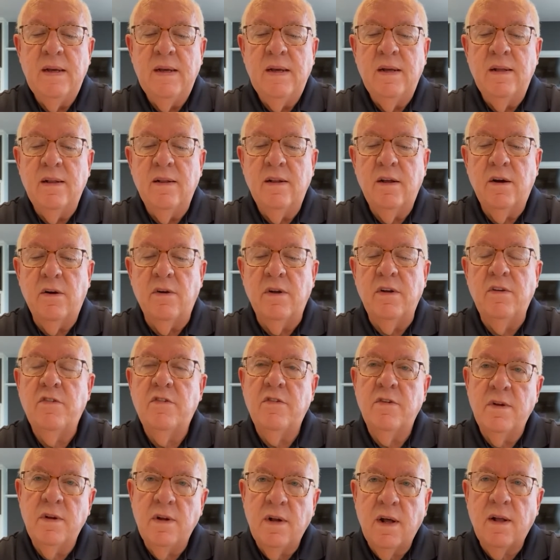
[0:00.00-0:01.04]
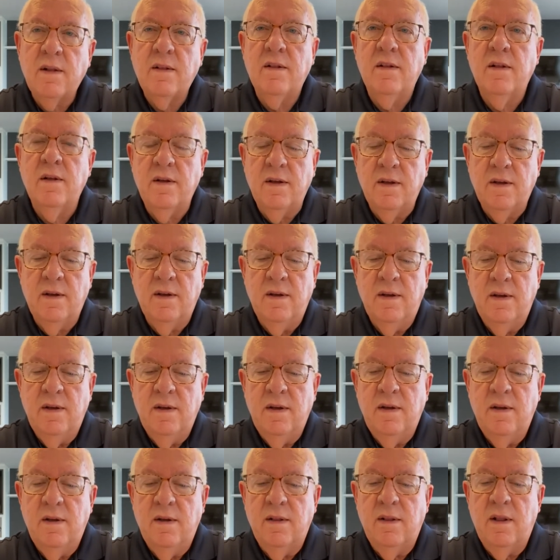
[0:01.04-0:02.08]
There is nothing
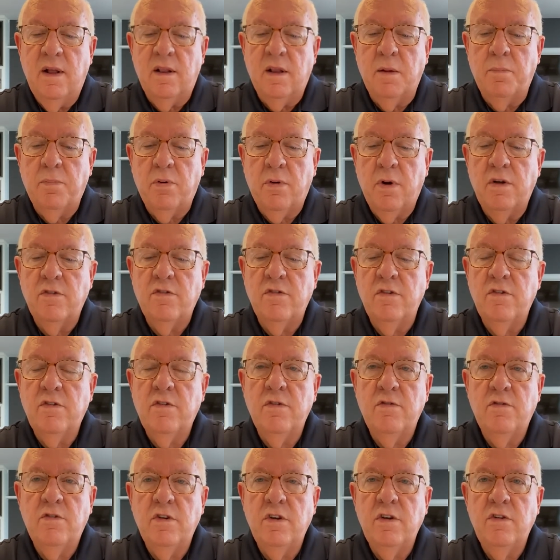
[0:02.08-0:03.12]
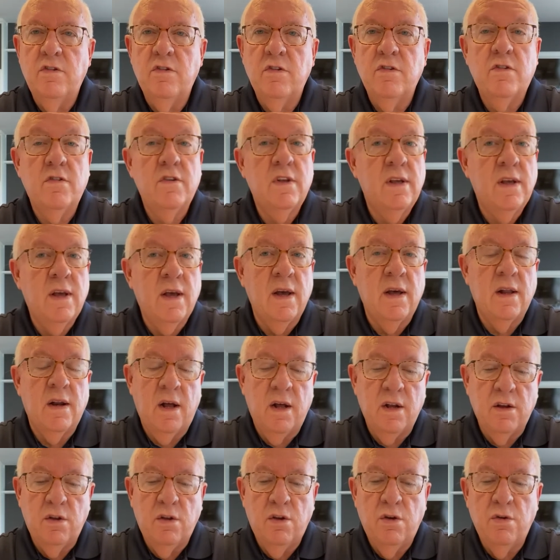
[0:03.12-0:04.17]
that the presence of Jesus
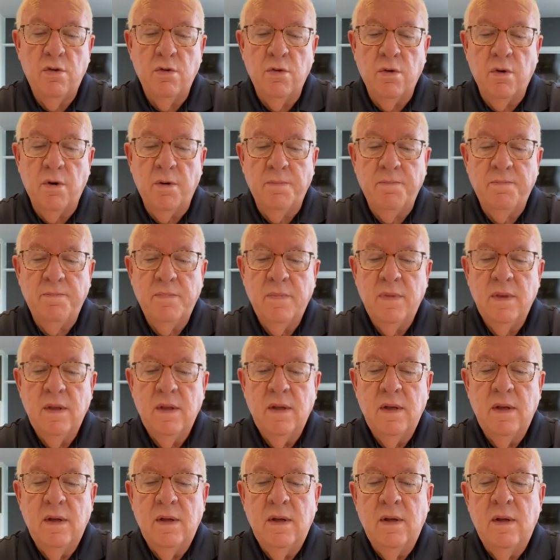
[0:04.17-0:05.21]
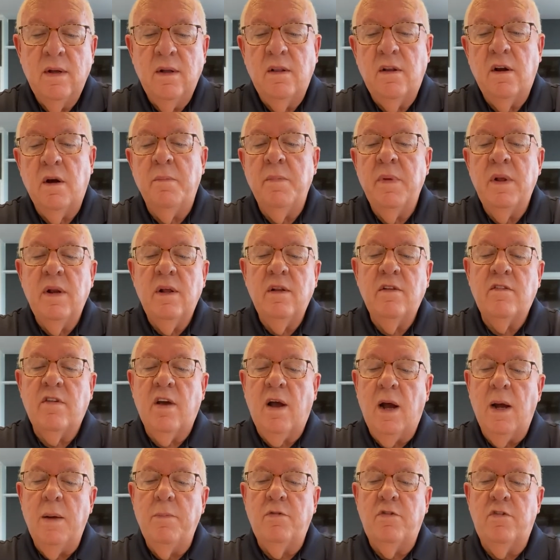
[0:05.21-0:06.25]
cannot cure. There are many
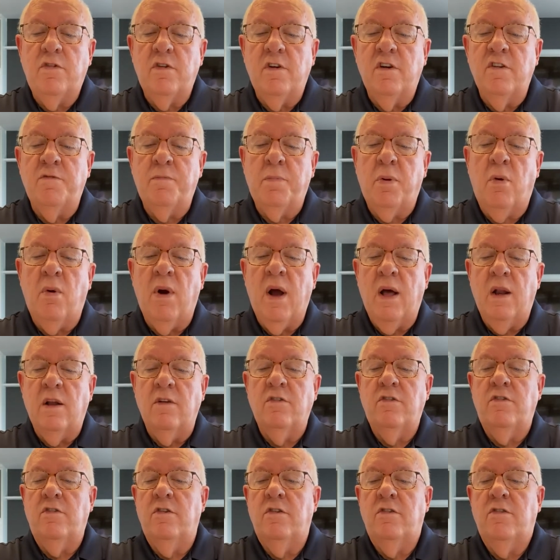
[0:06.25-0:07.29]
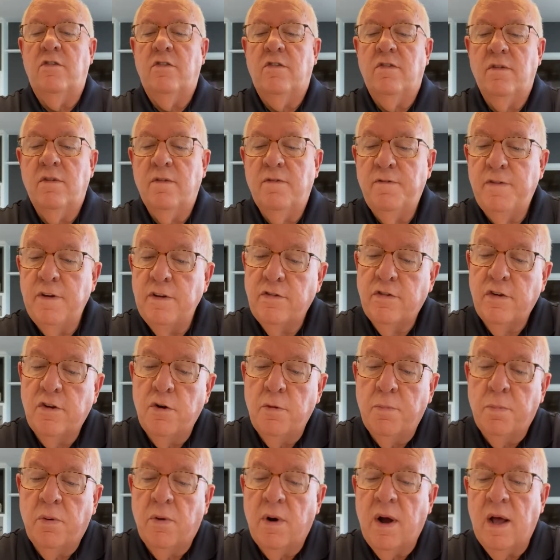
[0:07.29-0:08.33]
types of paralysis.
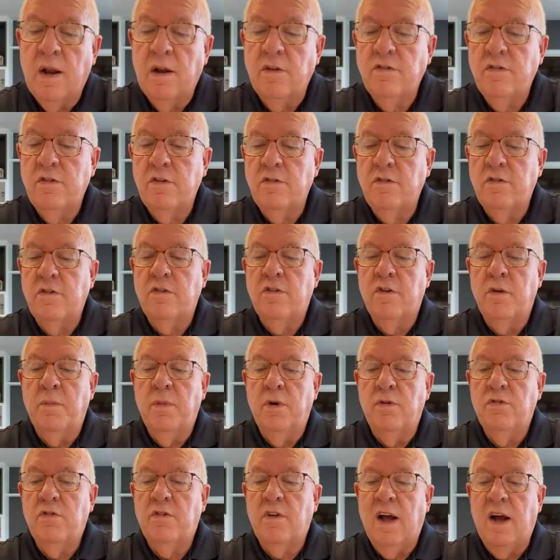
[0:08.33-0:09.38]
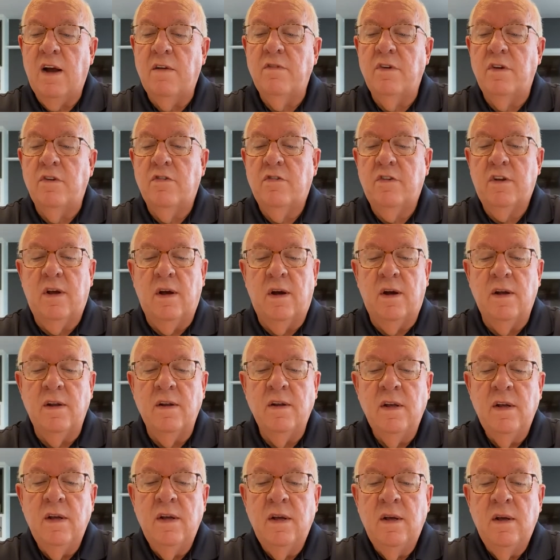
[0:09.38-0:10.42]
Physical paralysis is the most obvious
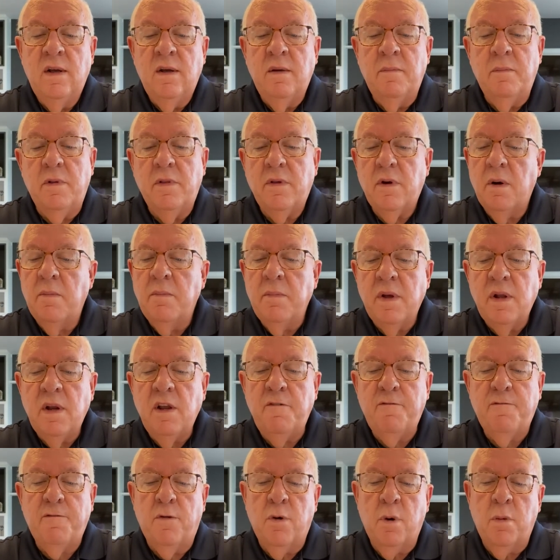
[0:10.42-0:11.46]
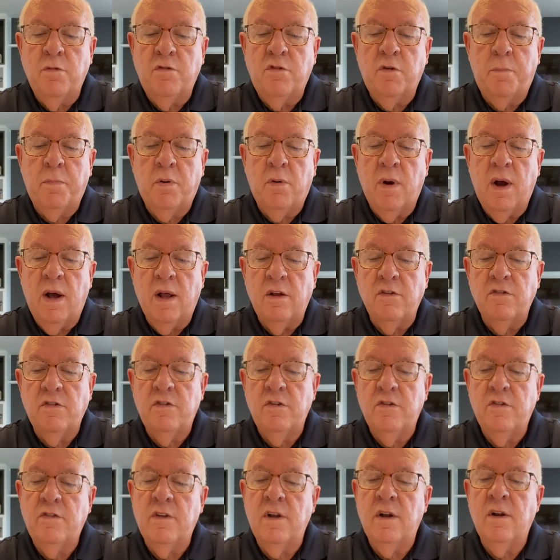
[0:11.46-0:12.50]
kind, but there are many forms of
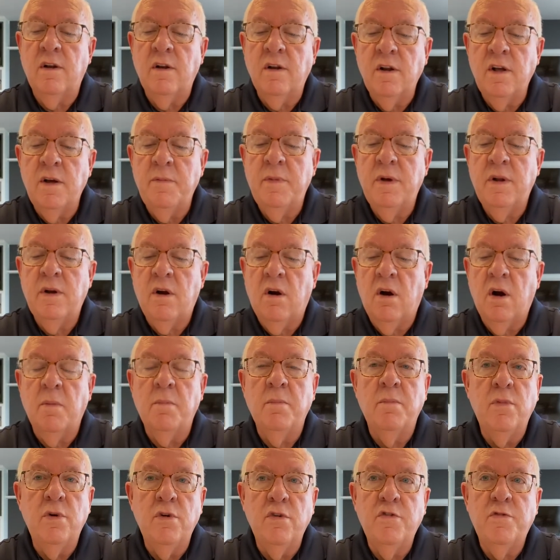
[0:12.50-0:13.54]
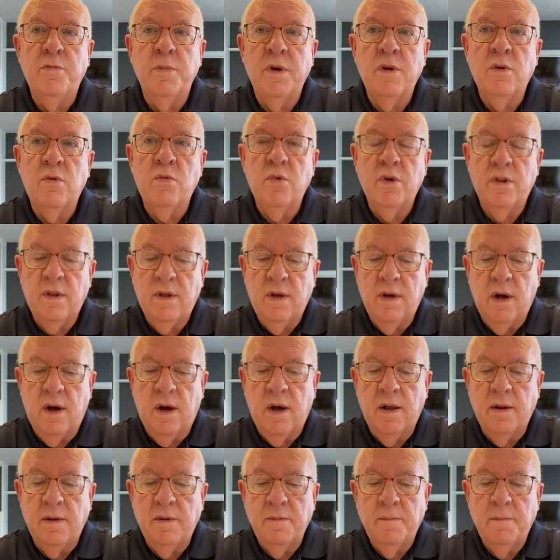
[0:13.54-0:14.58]
paralysis that limit our movement with God.